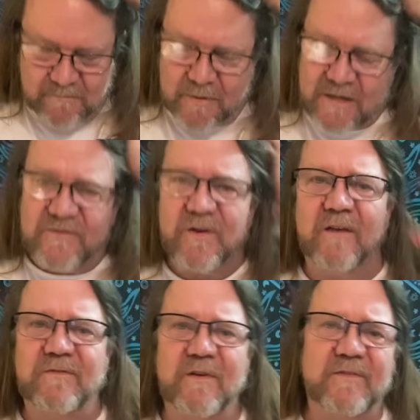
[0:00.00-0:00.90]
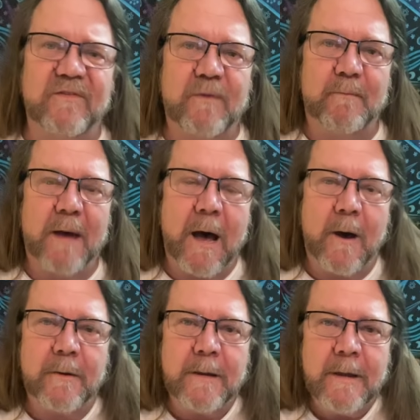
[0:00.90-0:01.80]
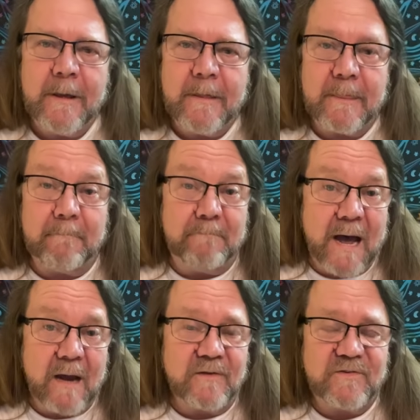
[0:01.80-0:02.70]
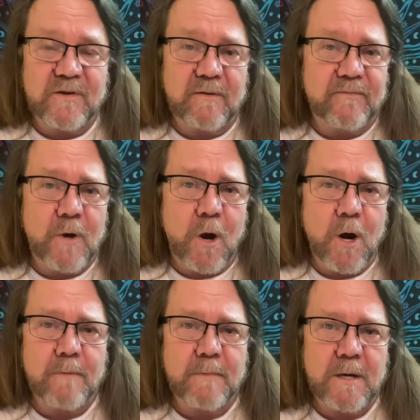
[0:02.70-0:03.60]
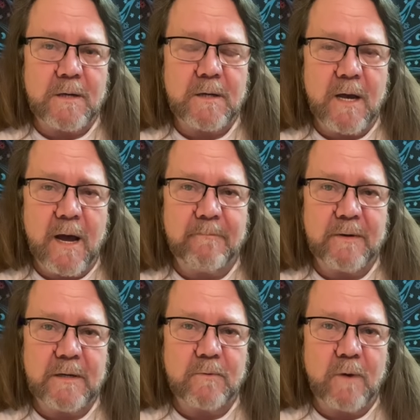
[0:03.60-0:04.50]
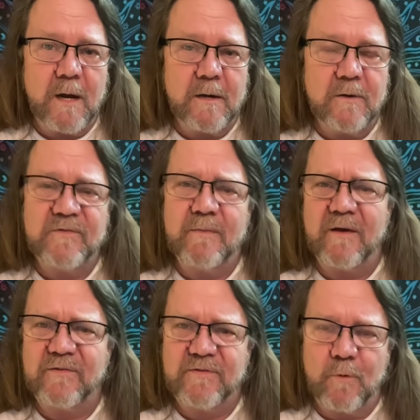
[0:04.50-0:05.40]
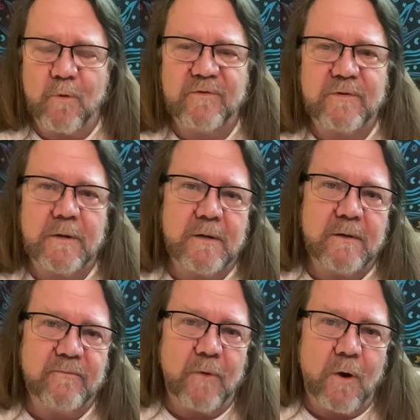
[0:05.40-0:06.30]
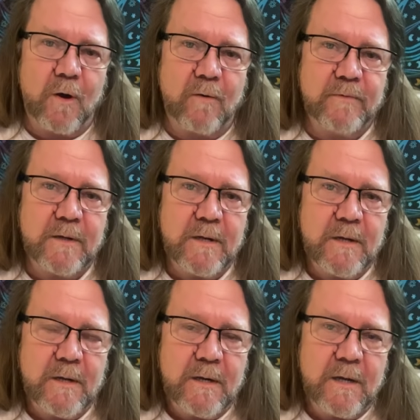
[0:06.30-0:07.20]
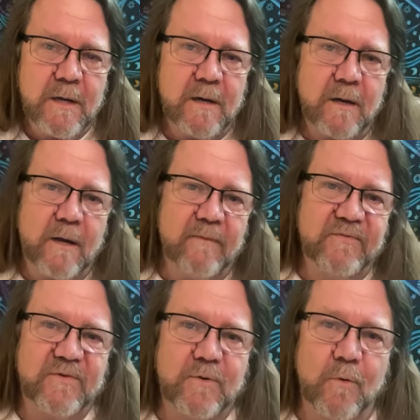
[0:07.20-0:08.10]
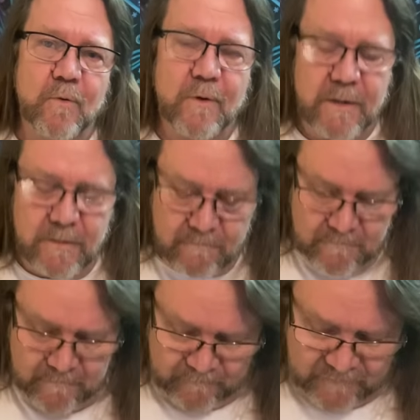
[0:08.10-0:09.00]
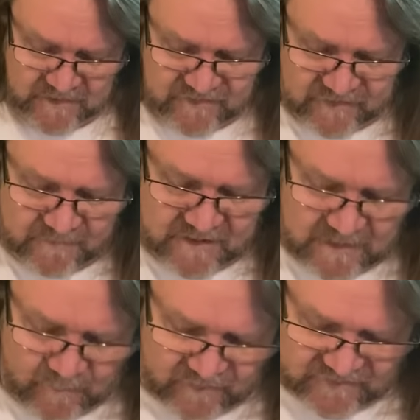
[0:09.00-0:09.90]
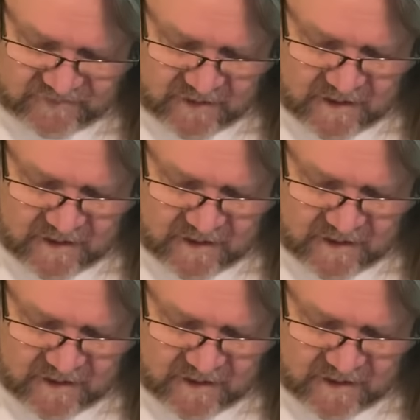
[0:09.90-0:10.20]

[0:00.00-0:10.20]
but justice is about the balancing of karma happening right here. It's about source getting involved in a love story. something that was